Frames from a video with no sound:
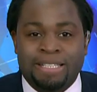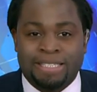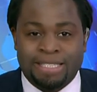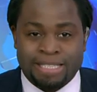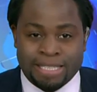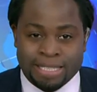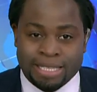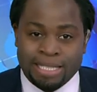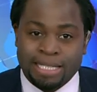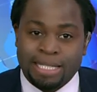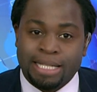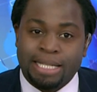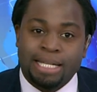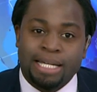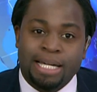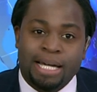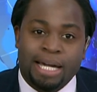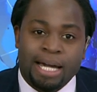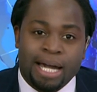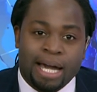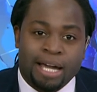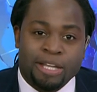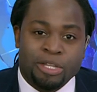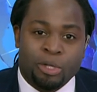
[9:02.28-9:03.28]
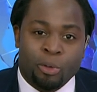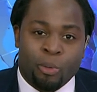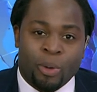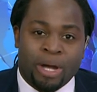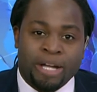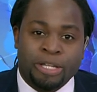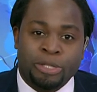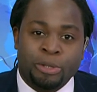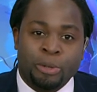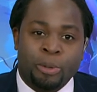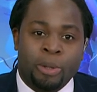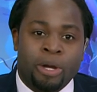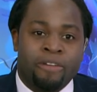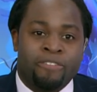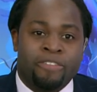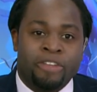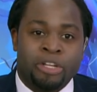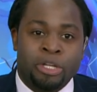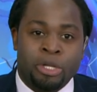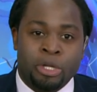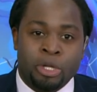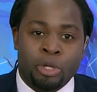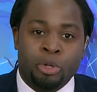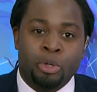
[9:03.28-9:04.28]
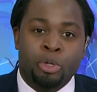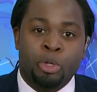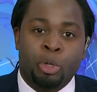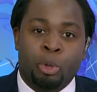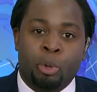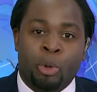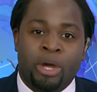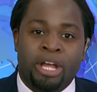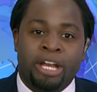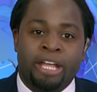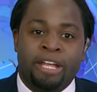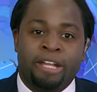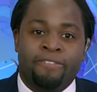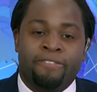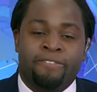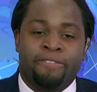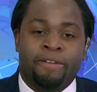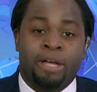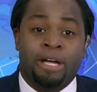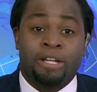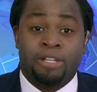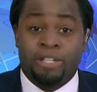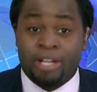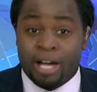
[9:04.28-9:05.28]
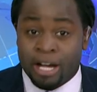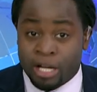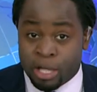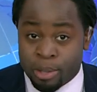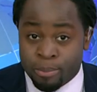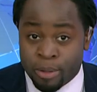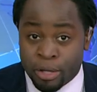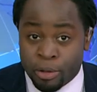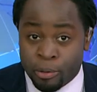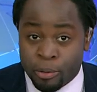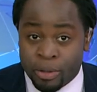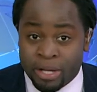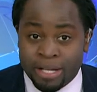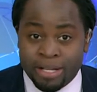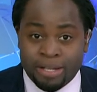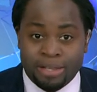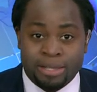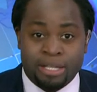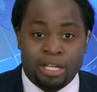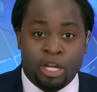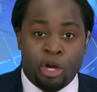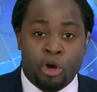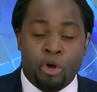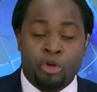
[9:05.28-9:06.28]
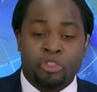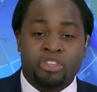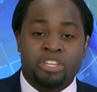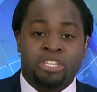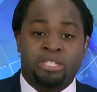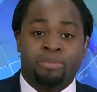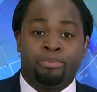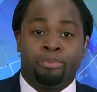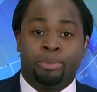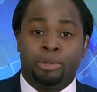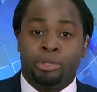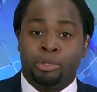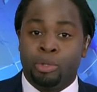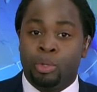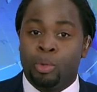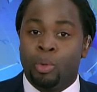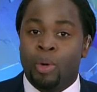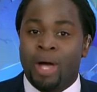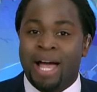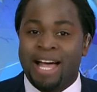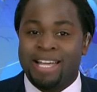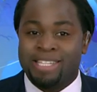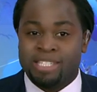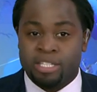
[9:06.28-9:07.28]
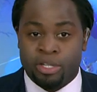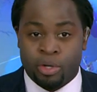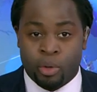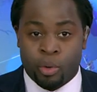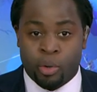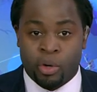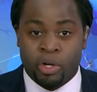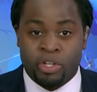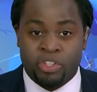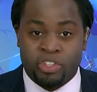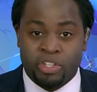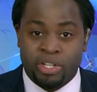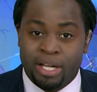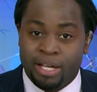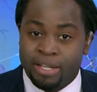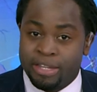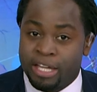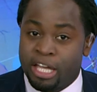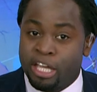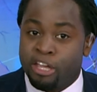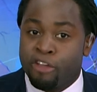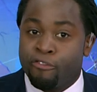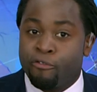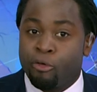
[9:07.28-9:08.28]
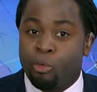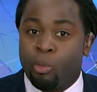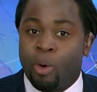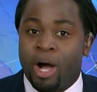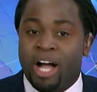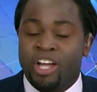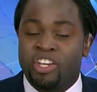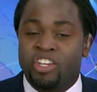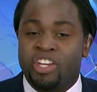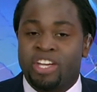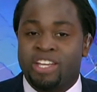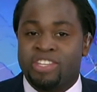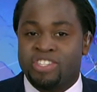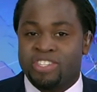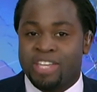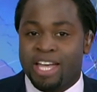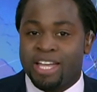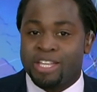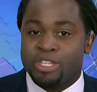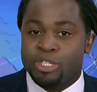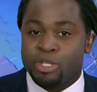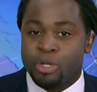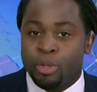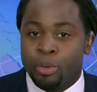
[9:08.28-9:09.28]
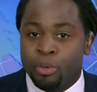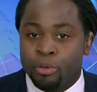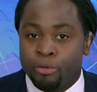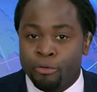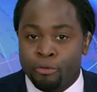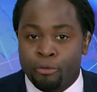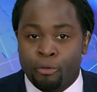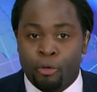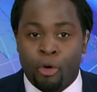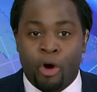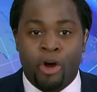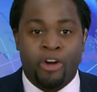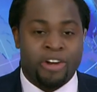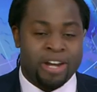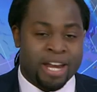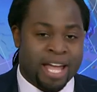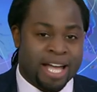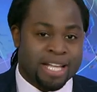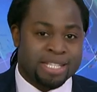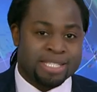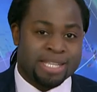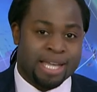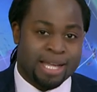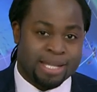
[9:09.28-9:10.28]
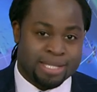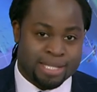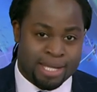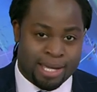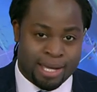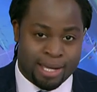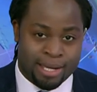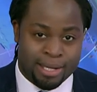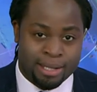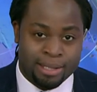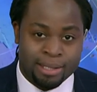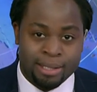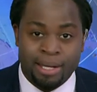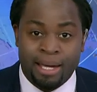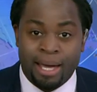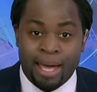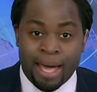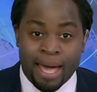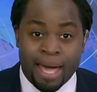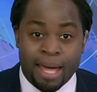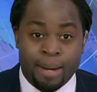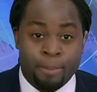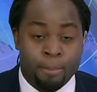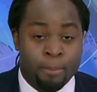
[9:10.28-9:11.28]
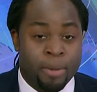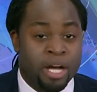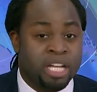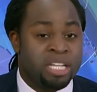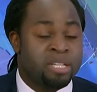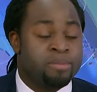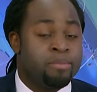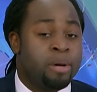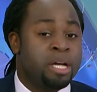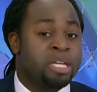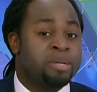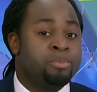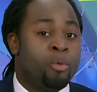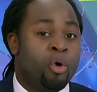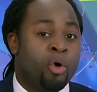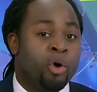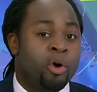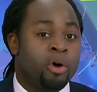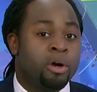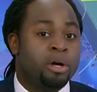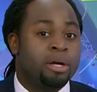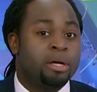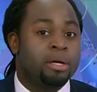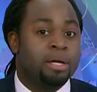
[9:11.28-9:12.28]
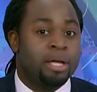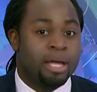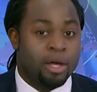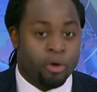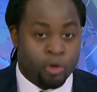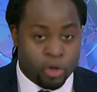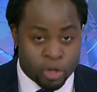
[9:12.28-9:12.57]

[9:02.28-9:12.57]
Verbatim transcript: Tsilyk, director of the new Ukrainian uh, documentary "The Earth Is Blue as an Orange." Thank you for watching, and stay tuned for our next head-to-head -head and much, much more on